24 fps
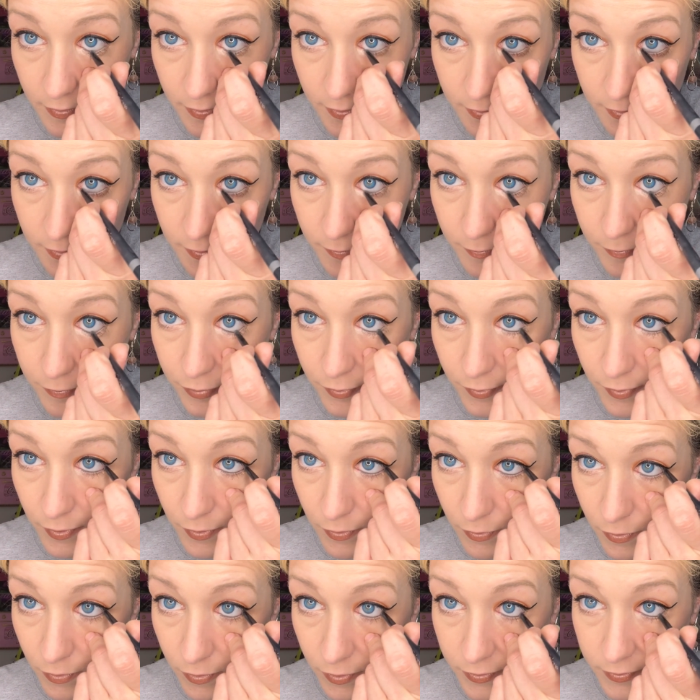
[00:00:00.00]
And it
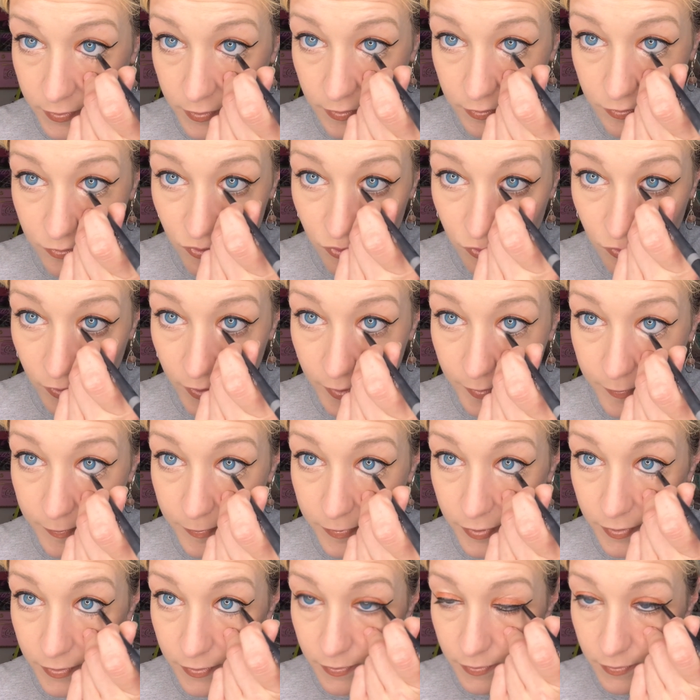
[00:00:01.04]
broke on the trip.